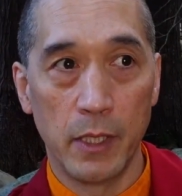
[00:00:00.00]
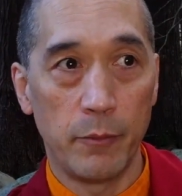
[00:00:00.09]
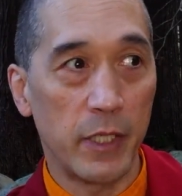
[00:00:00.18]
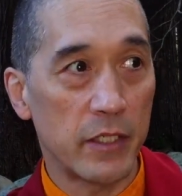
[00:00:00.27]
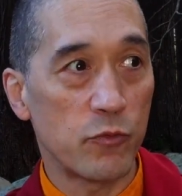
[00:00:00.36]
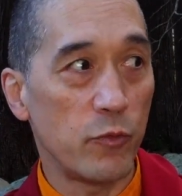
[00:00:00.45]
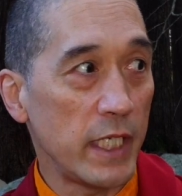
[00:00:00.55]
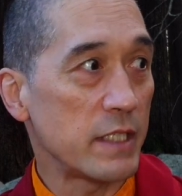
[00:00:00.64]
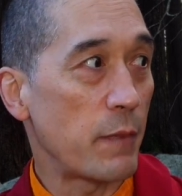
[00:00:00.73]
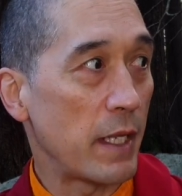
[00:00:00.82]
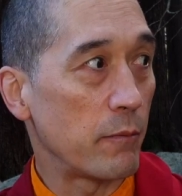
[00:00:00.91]
because we
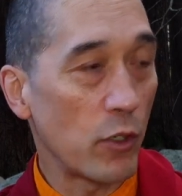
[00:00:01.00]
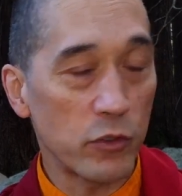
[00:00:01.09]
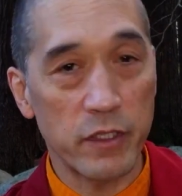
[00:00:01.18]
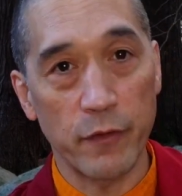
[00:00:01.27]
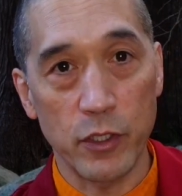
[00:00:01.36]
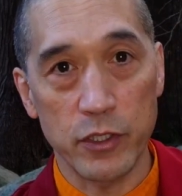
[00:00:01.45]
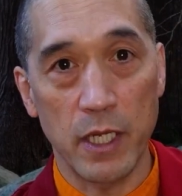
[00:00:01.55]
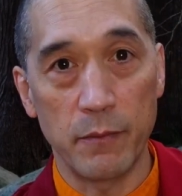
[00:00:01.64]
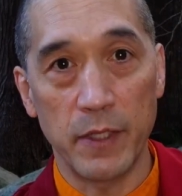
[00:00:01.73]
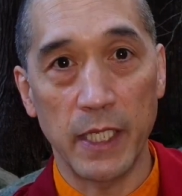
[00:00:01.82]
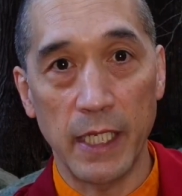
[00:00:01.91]
spend most of our
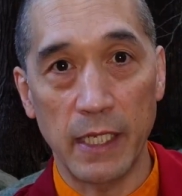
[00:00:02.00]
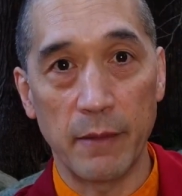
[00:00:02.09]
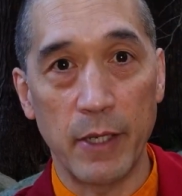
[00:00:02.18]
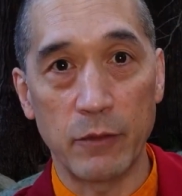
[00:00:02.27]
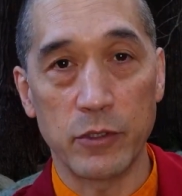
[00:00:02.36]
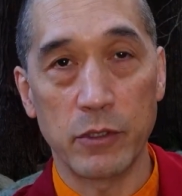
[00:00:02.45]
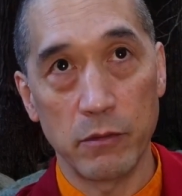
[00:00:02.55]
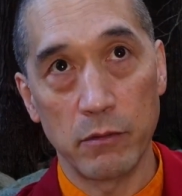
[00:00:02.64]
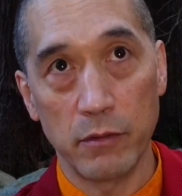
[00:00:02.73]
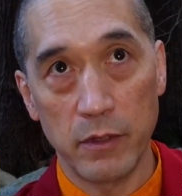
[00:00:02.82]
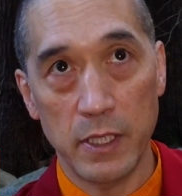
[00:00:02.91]
time thinking about
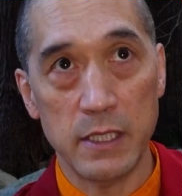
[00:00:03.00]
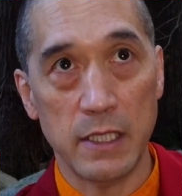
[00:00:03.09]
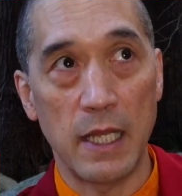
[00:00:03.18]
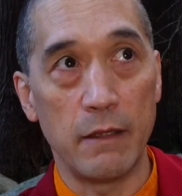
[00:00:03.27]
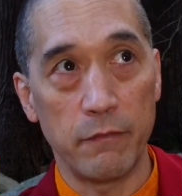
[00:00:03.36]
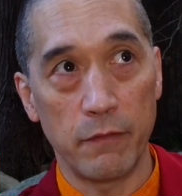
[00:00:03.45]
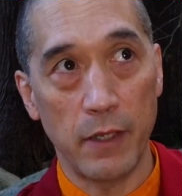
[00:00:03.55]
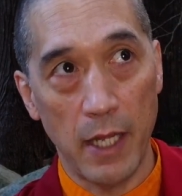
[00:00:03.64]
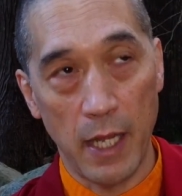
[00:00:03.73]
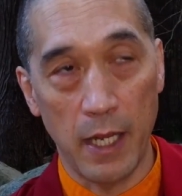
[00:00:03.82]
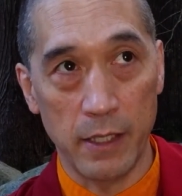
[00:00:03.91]
this life
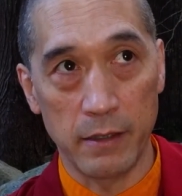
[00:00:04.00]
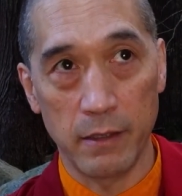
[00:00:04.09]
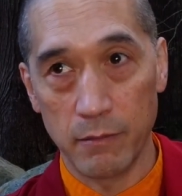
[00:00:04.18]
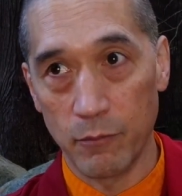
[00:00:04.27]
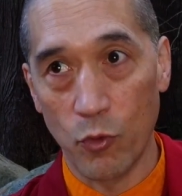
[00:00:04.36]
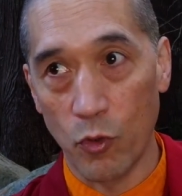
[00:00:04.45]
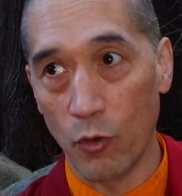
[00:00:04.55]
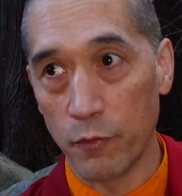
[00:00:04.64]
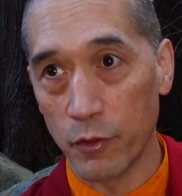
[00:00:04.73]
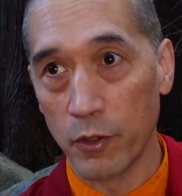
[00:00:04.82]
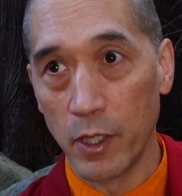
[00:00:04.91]
and,
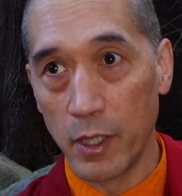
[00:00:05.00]
moreover,